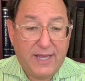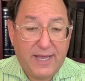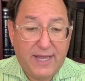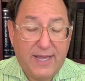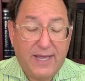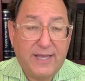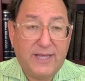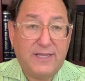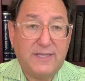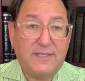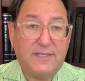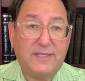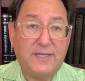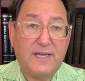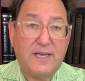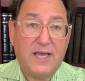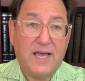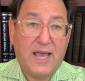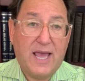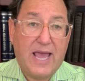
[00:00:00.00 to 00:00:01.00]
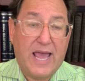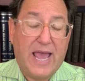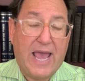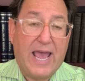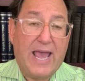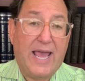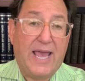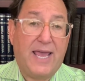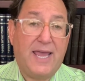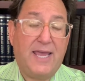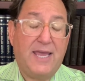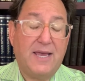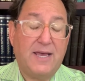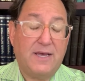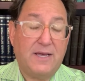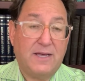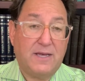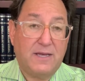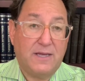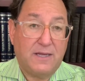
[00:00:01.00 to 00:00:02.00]
is a
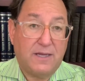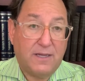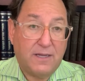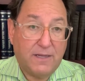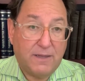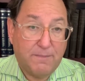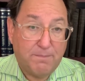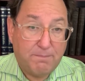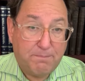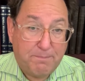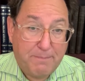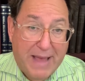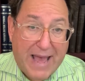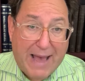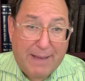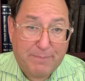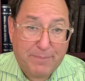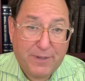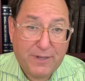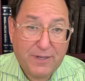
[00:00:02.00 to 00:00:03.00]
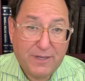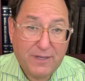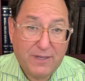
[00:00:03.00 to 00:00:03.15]
map